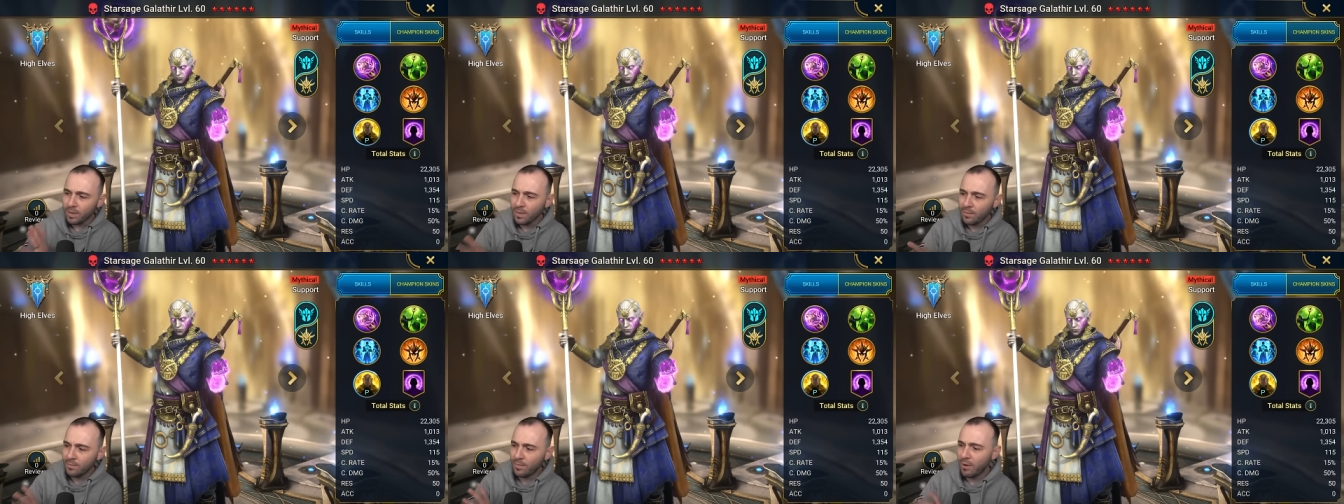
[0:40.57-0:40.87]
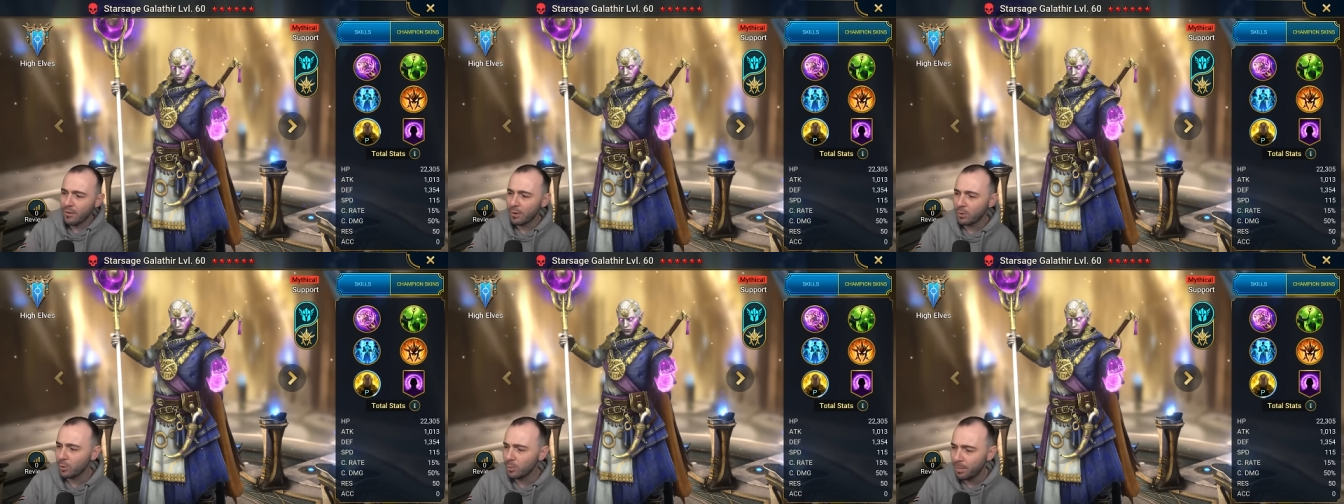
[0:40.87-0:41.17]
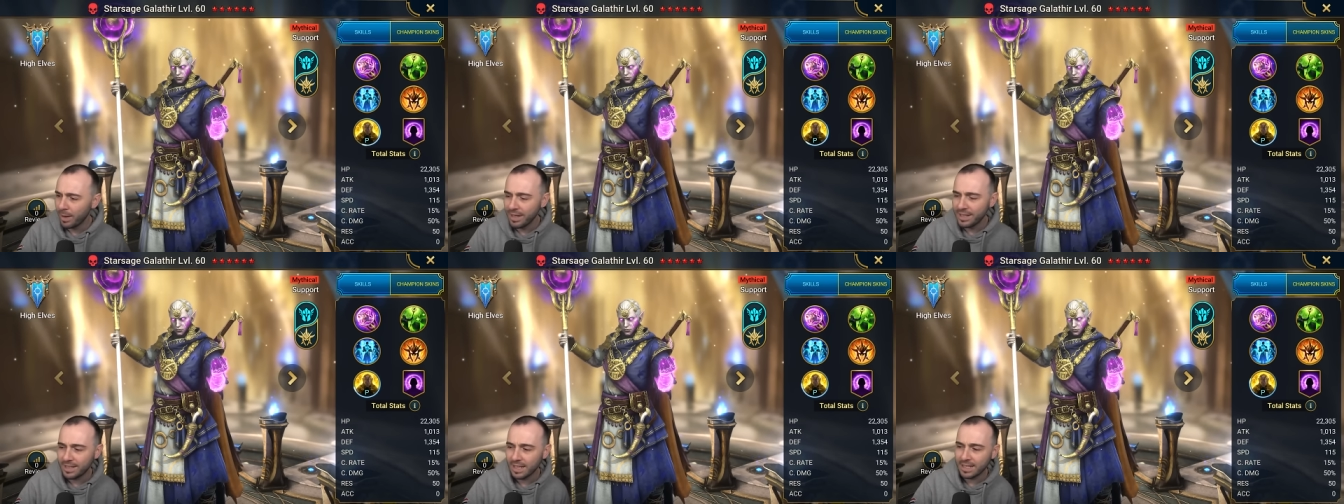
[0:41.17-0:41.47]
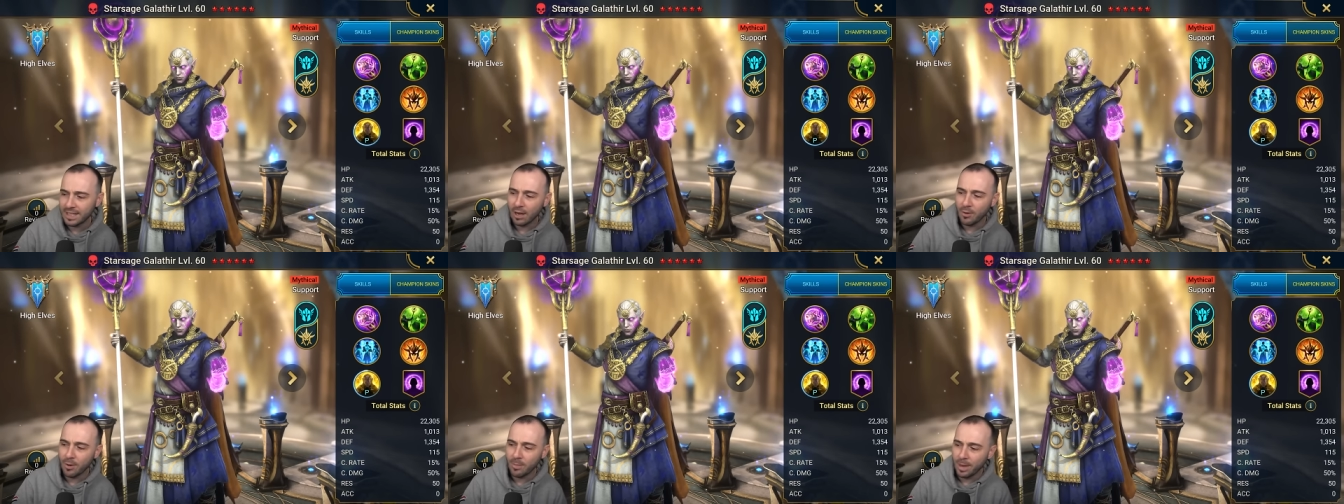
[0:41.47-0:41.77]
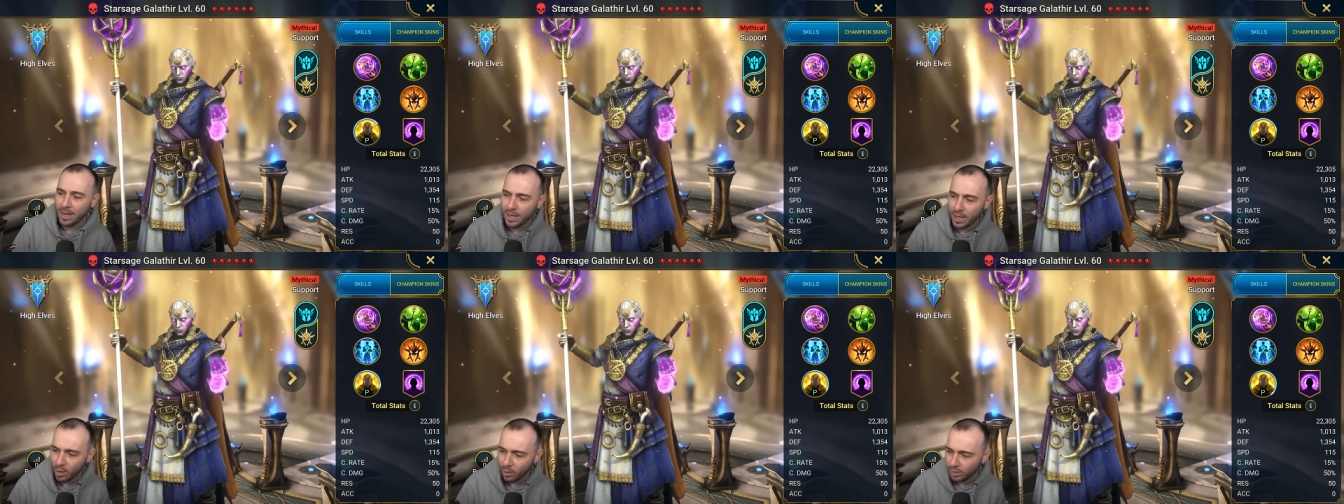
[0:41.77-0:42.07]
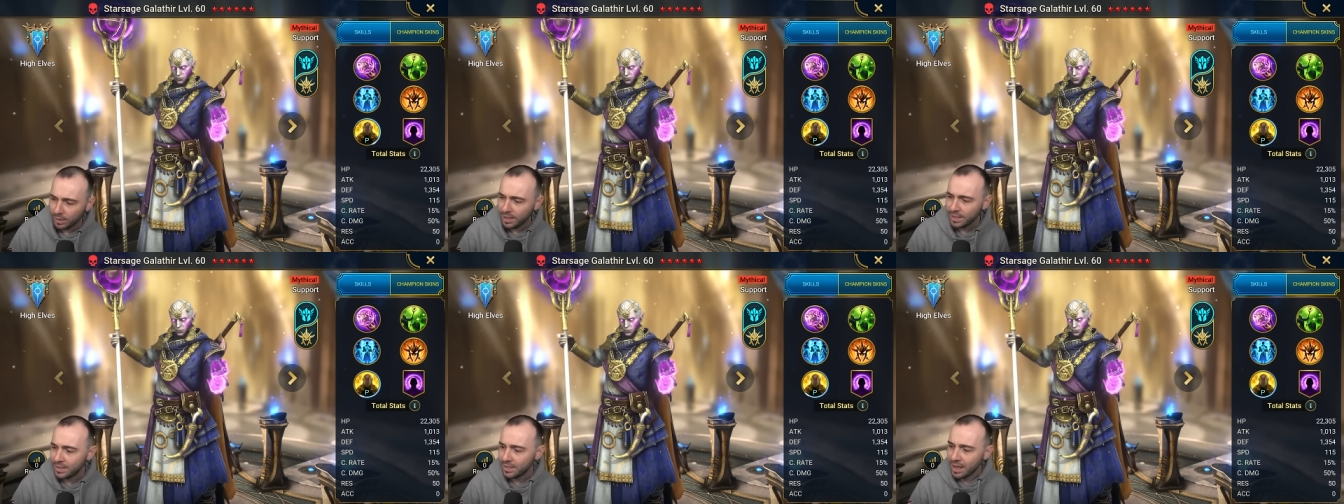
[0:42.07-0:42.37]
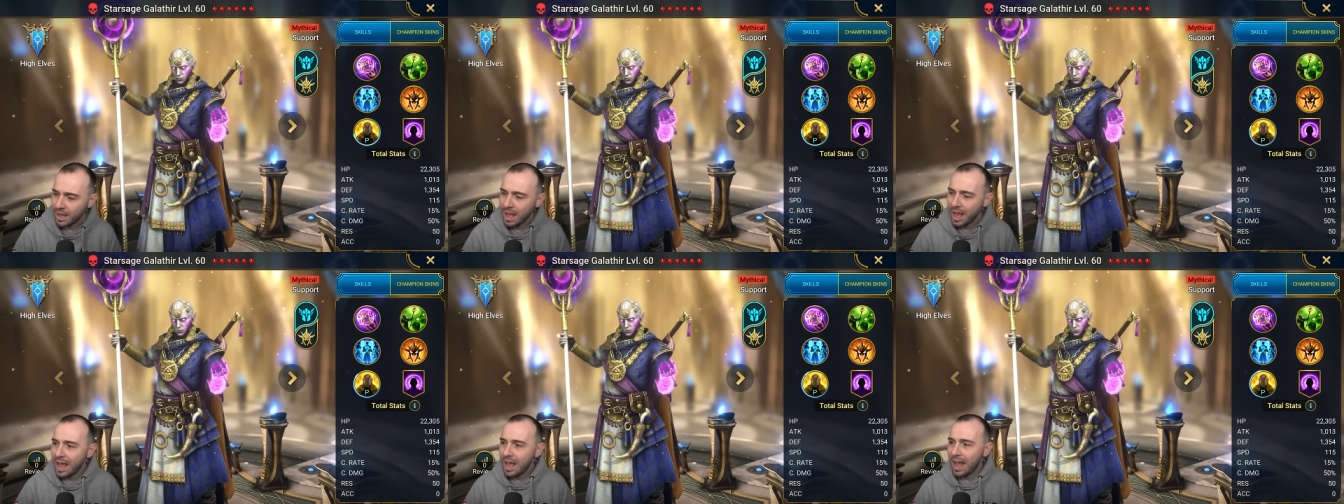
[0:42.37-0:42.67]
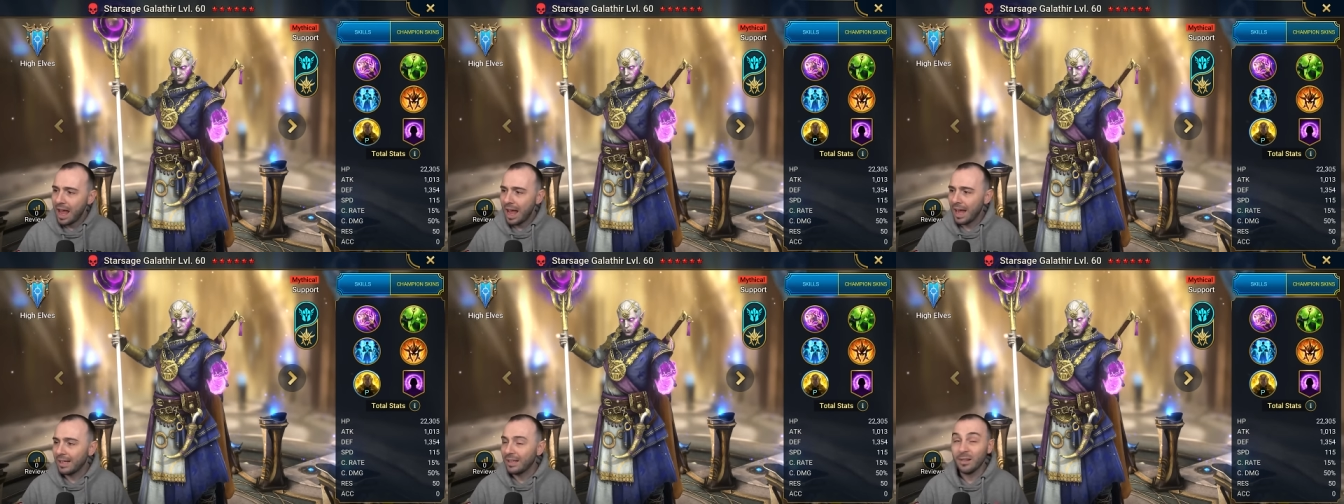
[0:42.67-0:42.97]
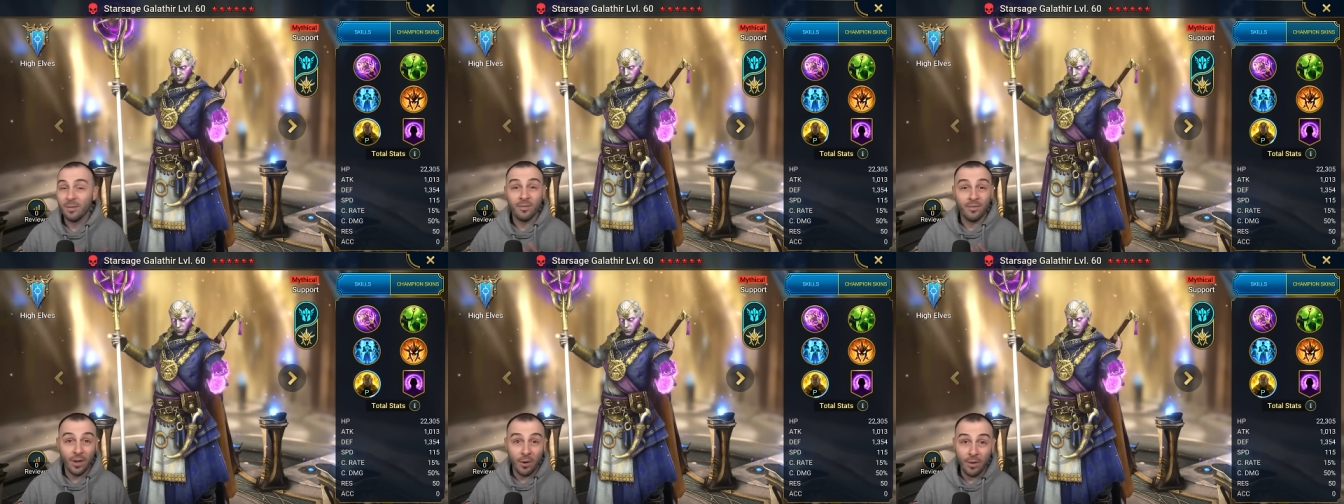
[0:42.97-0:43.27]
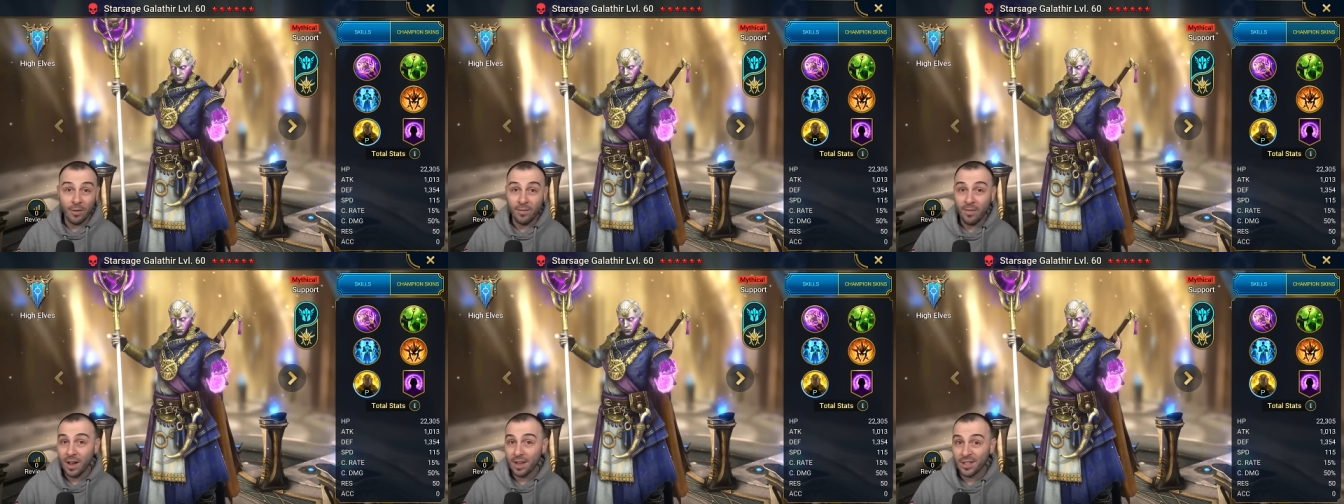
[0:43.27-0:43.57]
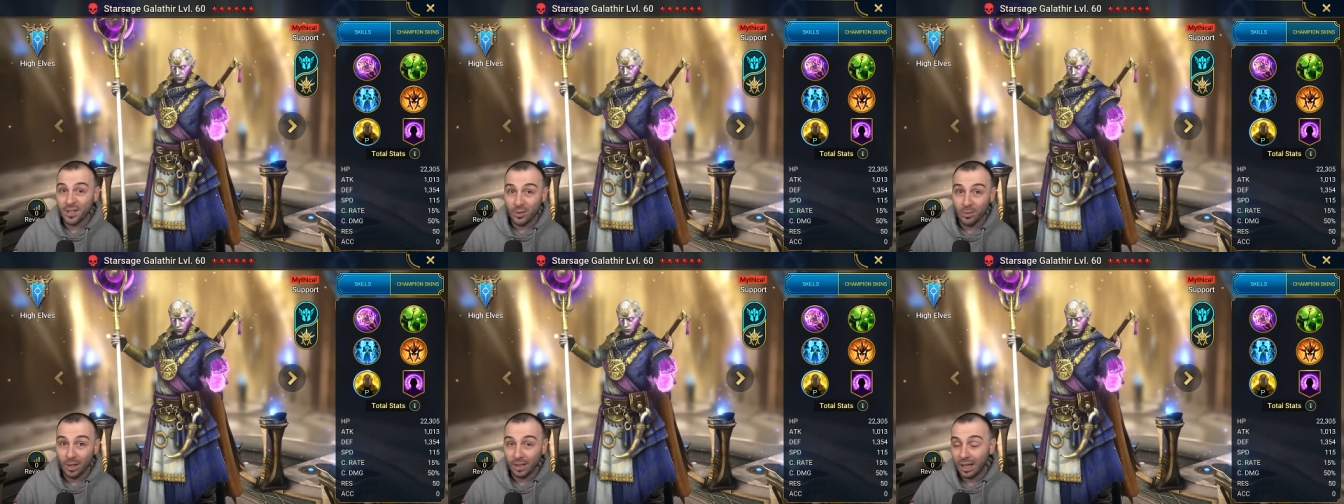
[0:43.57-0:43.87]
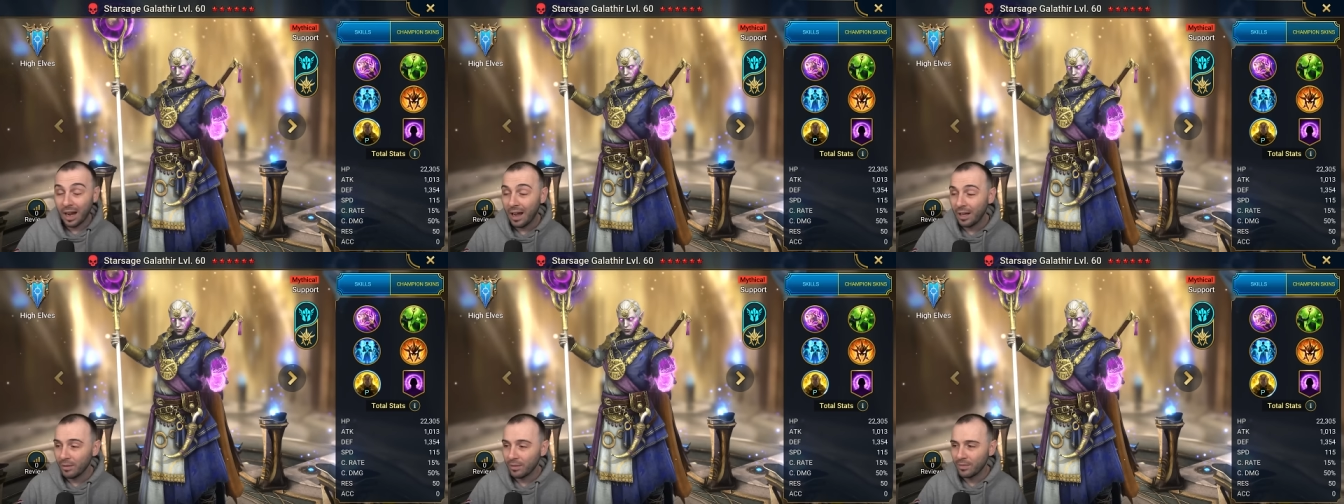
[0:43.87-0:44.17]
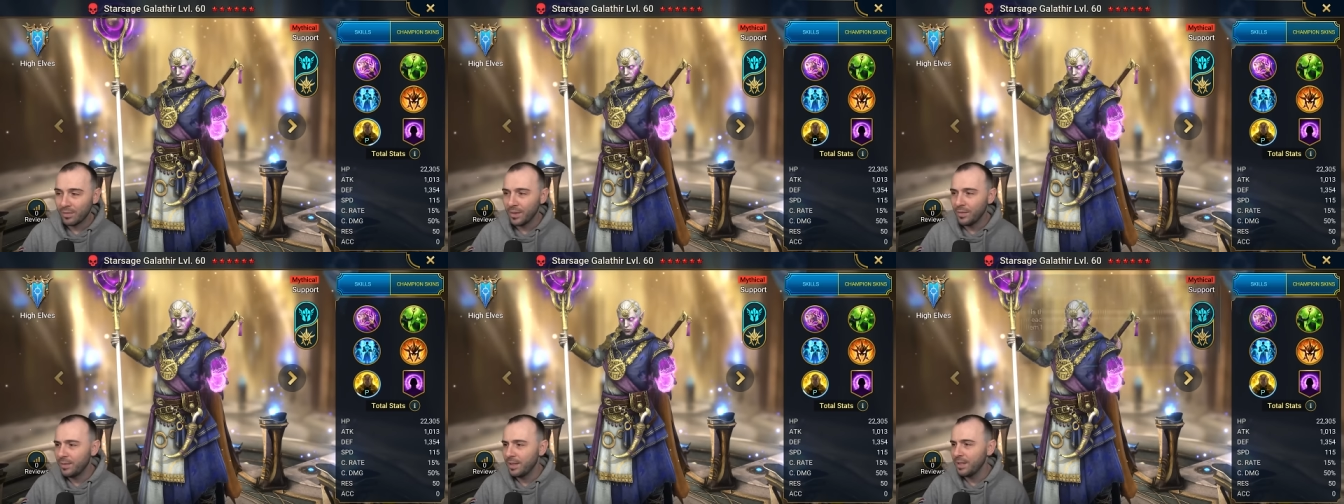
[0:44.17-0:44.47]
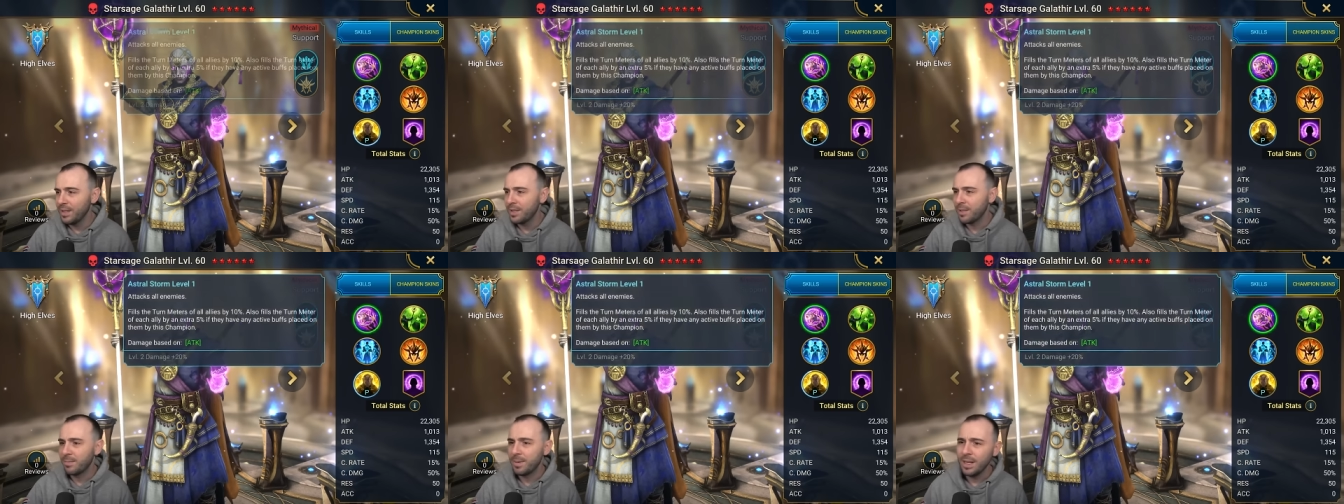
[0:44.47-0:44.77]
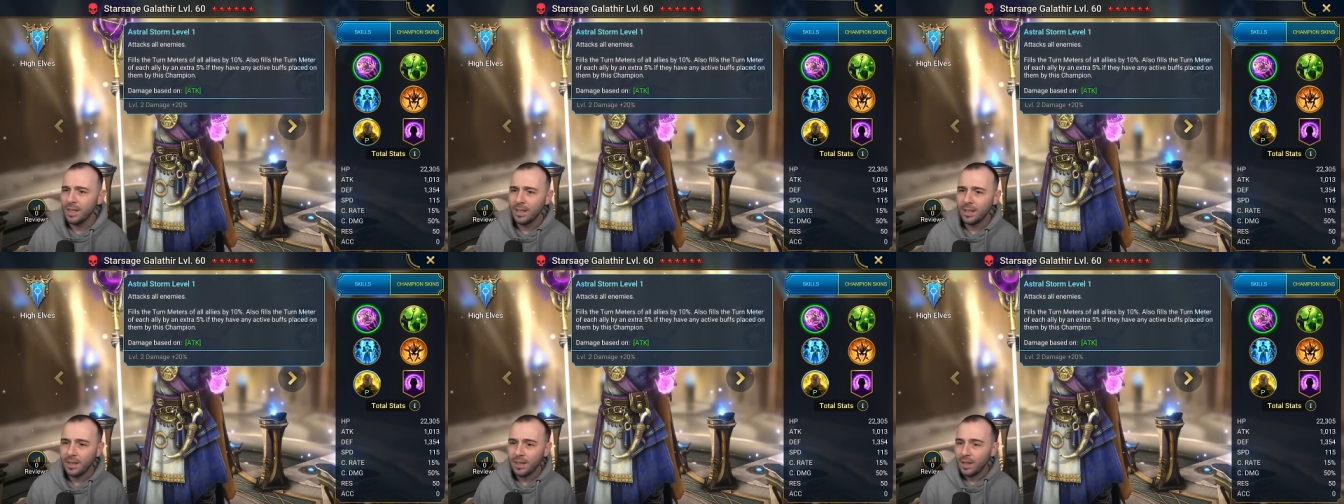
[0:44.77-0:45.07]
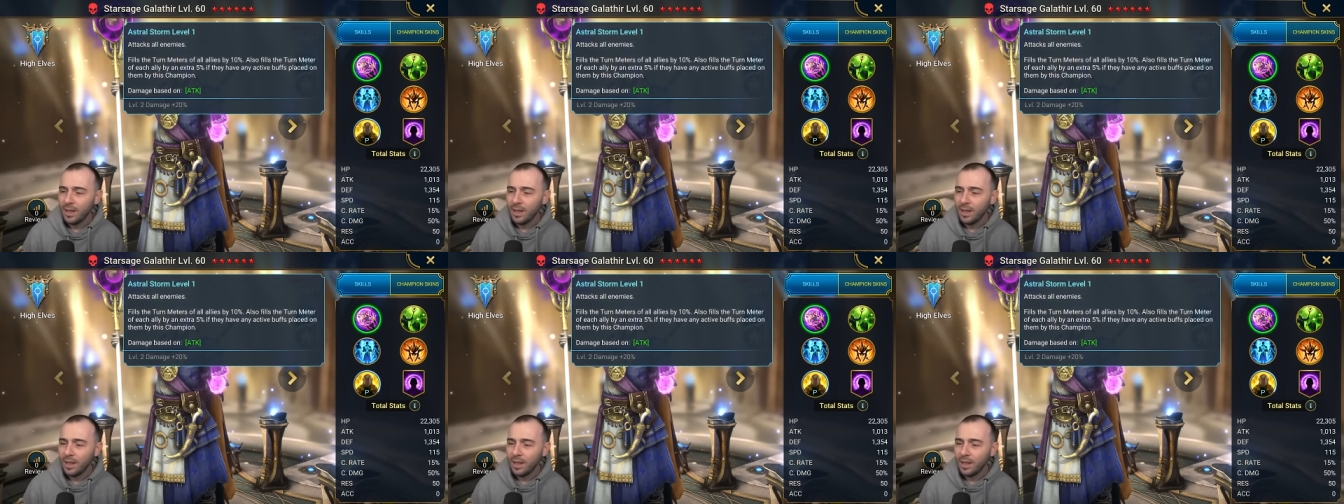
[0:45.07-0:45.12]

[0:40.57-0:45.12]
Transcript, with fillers: Very good base stats, how you may notice, and very fast too at 115 speed.